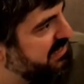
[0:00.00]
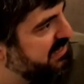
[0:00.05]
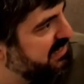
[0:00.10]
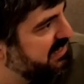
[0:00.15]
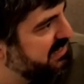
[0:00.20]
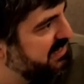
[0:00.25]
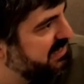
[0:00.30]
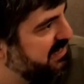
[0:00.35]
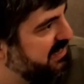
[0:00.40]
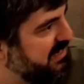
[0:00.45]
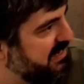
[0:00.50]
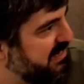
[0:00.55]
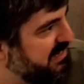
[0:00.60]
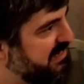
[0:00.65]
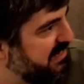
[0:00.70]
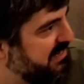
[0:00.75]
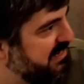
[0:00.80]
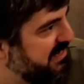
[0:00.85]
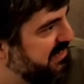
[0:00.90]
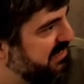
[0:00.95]

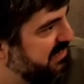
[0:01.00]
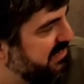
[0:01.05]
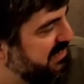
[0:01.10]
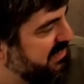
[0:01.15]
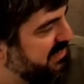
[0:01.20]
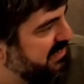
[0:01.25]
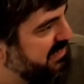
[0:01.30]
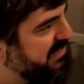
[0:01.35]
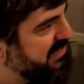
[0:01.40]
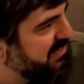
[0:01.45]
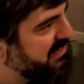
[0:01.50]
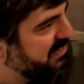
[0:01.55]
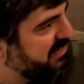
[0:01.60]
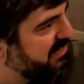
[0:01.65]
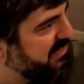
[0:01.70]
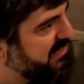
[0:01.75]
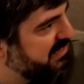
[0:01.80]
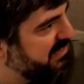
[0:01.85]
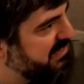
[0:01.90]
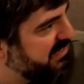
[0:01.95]

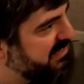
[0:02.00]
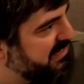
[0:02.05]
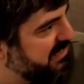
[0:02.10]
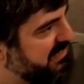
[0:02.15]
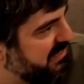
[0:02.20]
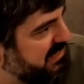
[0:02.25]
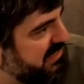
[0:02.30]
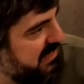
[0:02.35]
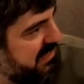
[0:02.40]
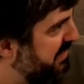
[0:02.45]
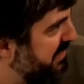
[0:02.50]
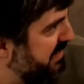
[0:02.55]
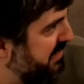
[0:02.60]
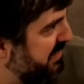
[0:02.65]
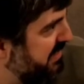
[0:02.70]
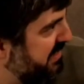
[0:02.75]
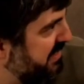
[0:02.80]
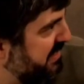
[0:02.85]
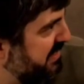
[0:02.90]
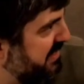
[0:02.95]

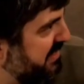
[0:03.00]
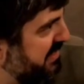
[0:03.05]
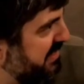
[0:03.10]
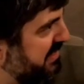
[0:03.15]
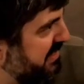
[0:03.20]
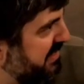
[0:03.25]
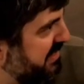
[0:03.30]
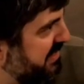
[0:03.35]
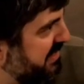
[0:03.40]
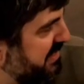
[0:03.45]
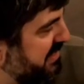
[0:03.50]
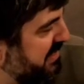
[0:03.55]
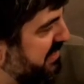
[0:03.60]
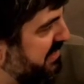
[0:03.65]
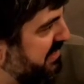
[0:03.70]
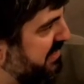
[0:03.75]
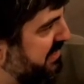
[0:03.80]
No words are spoken by the person on screen.